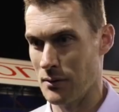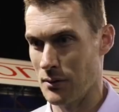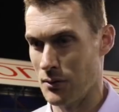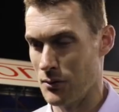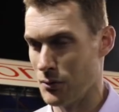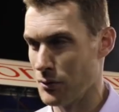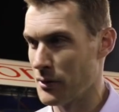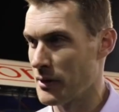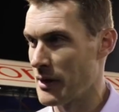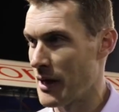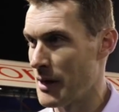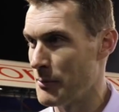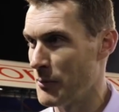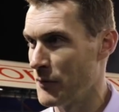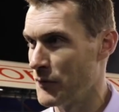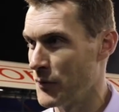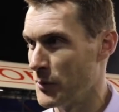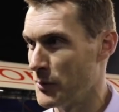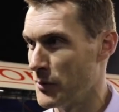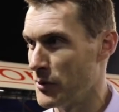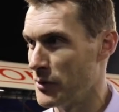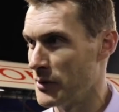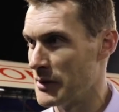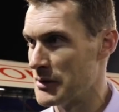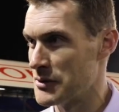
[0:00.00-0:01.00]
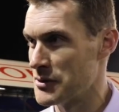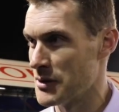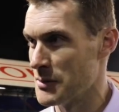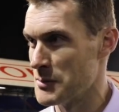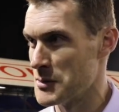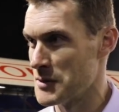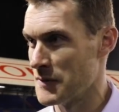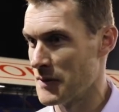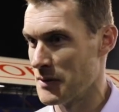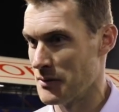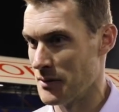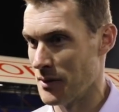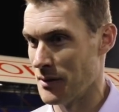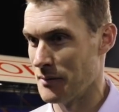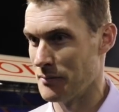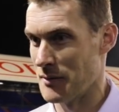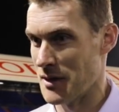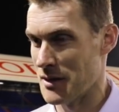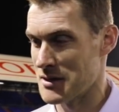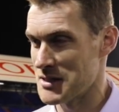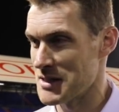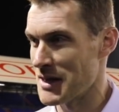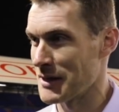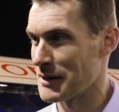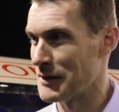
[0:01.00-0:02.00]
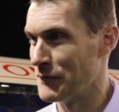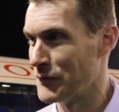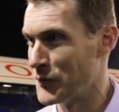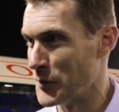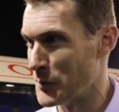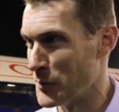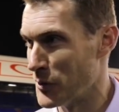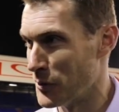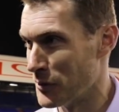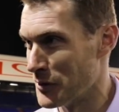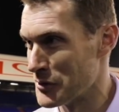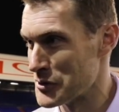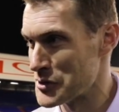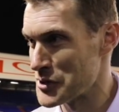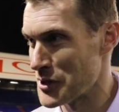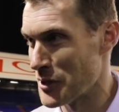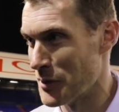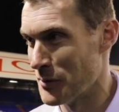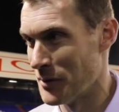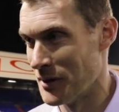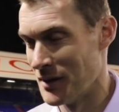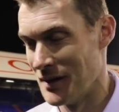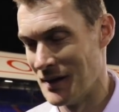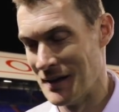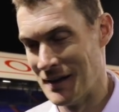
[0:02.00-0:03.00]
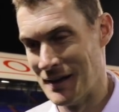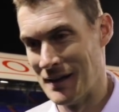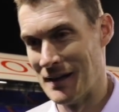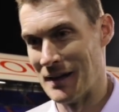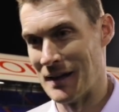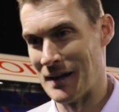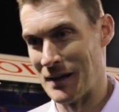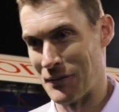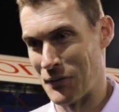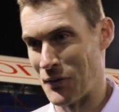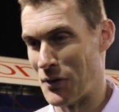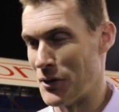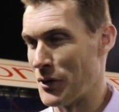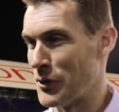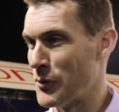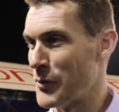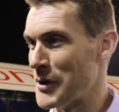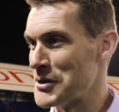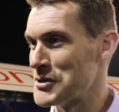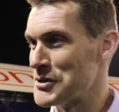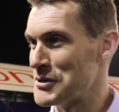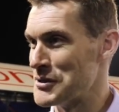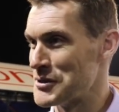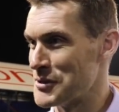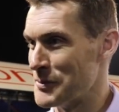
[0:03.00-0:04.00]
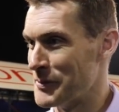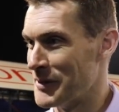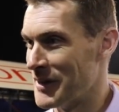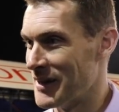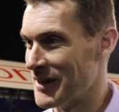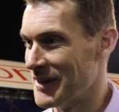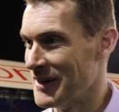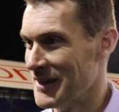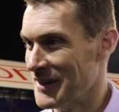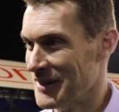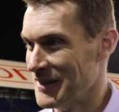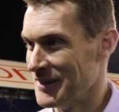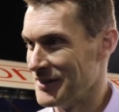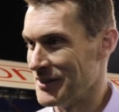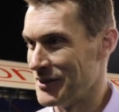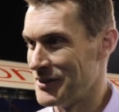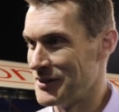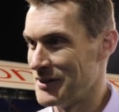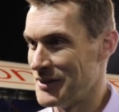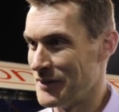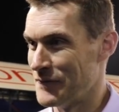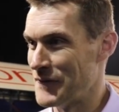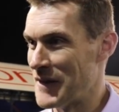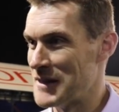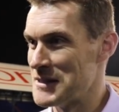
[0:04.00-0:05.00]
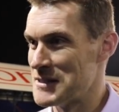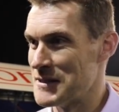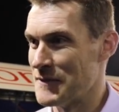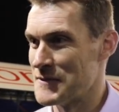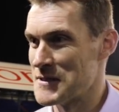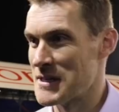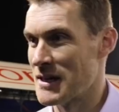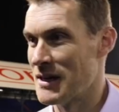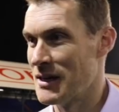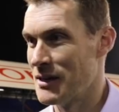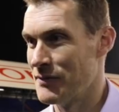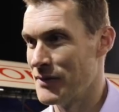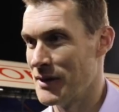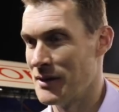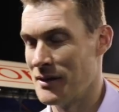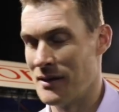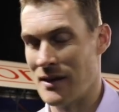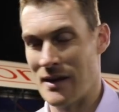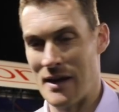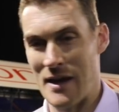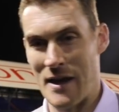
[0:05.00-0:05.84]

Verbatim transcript: good game of football in terms of the, the attacking football on show. I've got to question some of the, the defensive side of it.